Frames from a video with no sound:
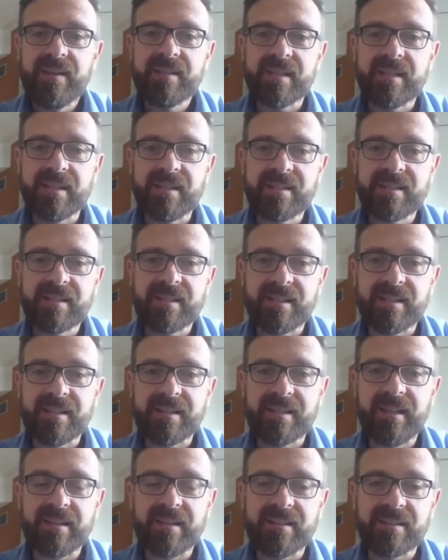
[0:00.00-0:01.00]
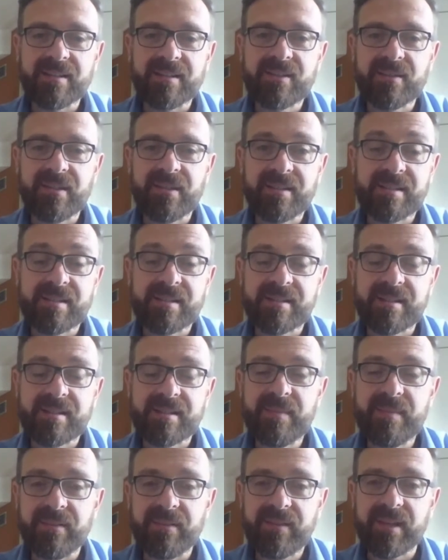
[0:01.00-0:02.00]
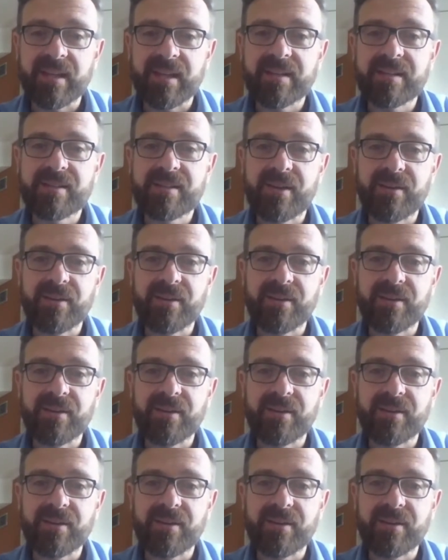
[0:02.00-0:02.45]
since they understood that it's a similar thing.